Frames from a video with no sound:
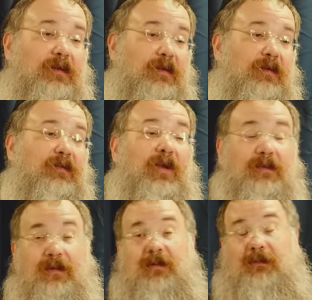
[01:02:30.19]
He said,
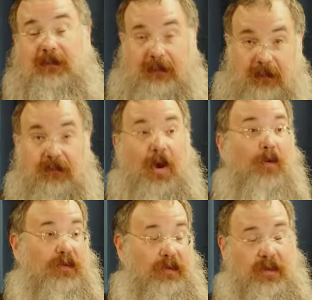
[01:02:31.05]
you know,
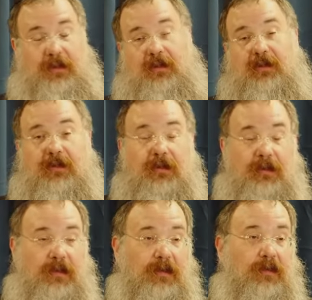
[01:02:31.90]
don't,
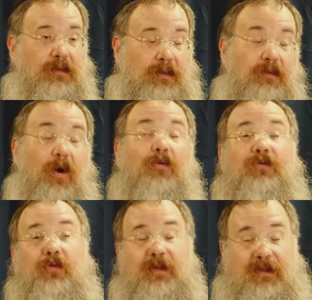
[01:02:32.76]
don't
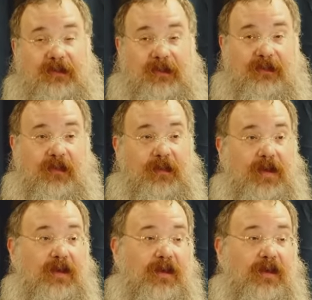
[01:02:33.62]
do mitzvahs for me.